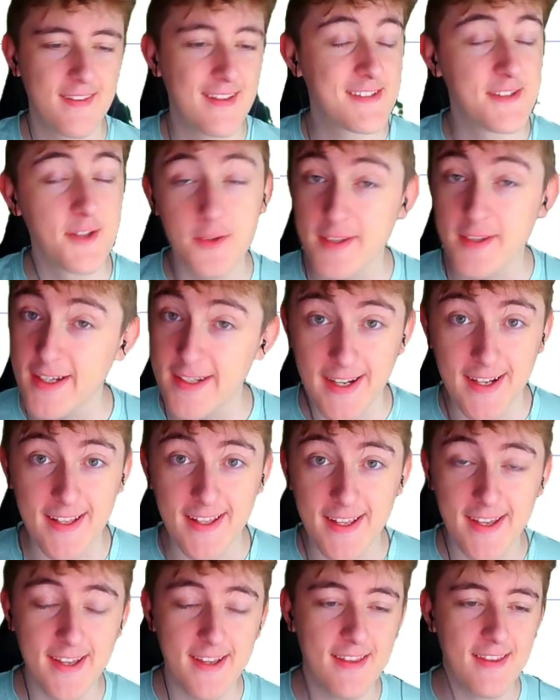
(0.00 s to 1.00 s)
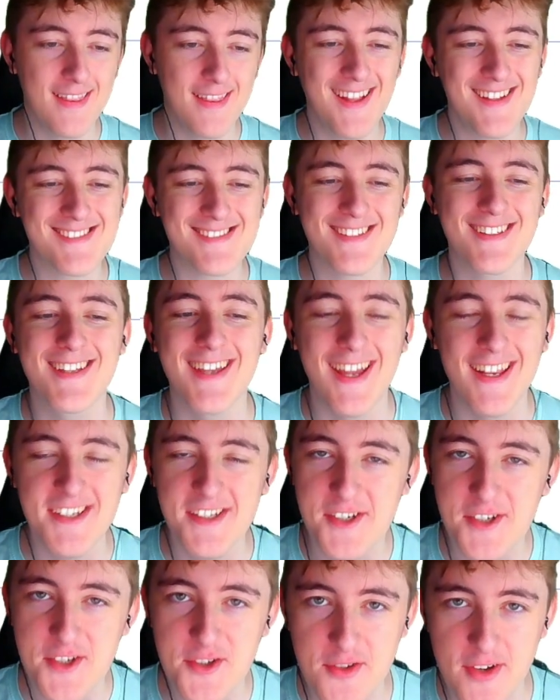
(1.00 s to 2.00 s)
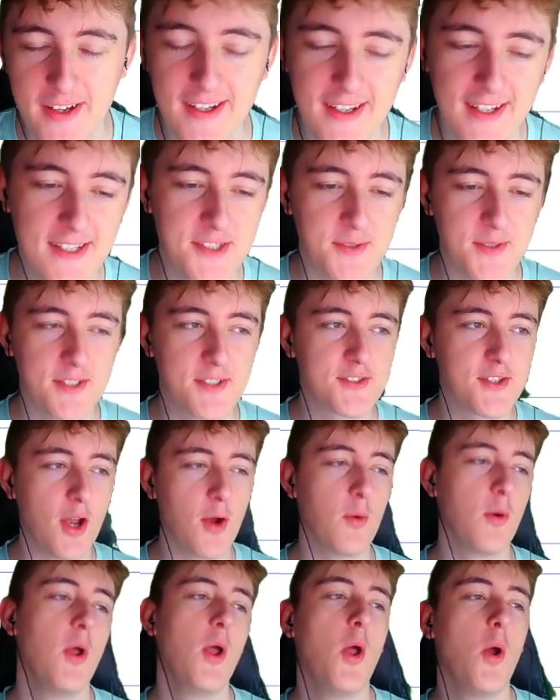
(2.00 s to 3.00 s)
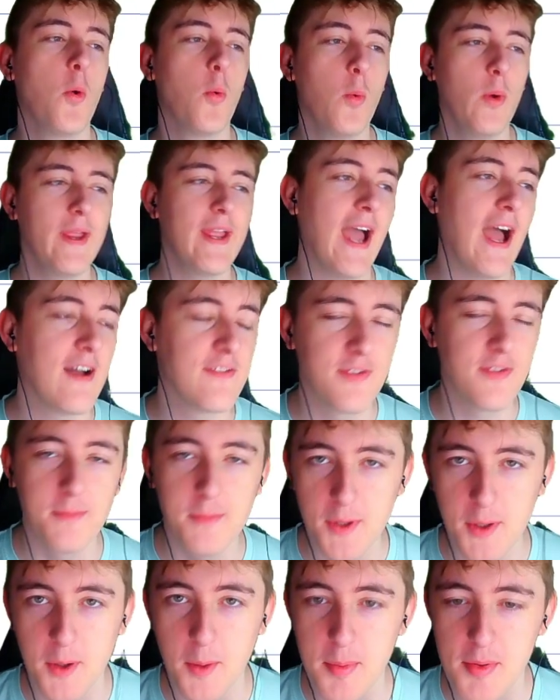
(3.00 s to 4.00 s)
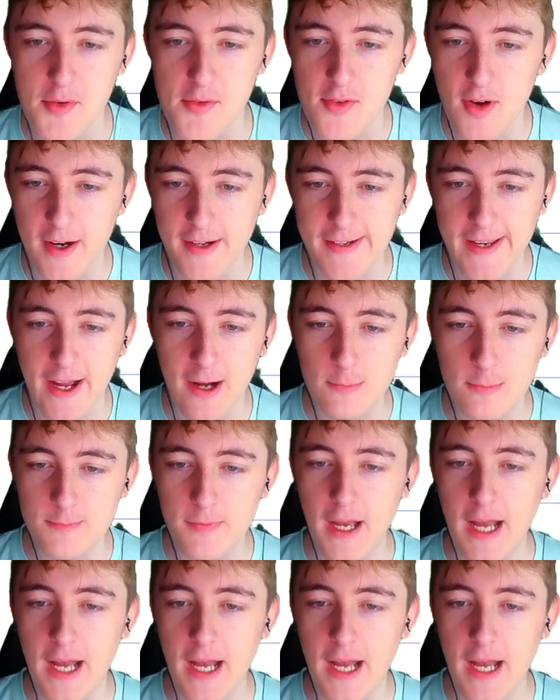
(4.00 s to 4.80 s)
There's no dilly-dallying here. Let's get straight into it. So we have MEW up right now.